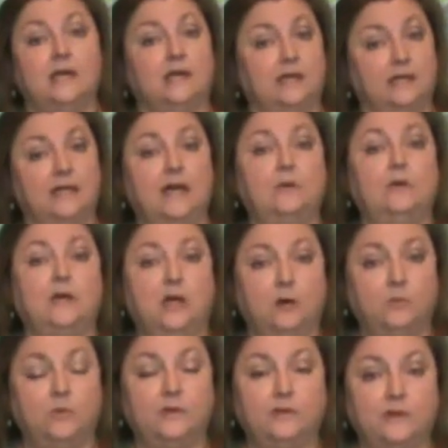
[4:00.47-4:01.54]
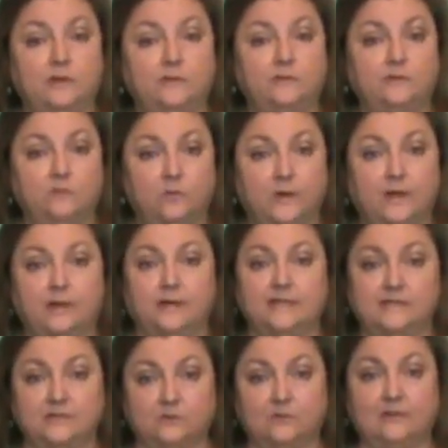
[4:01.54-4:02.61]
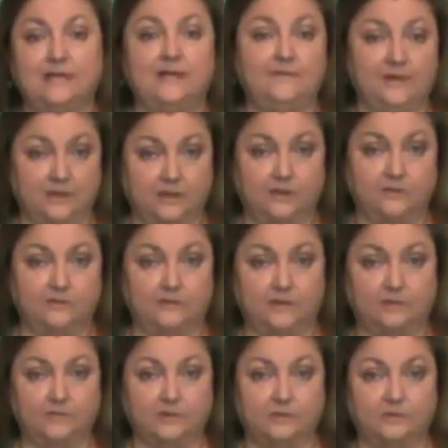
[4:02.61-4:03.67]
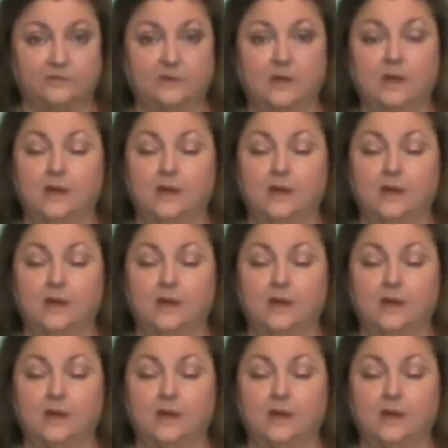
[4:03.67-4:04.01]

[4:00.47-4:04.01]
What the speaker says: and that will help with those as well as to relieving those symptoms.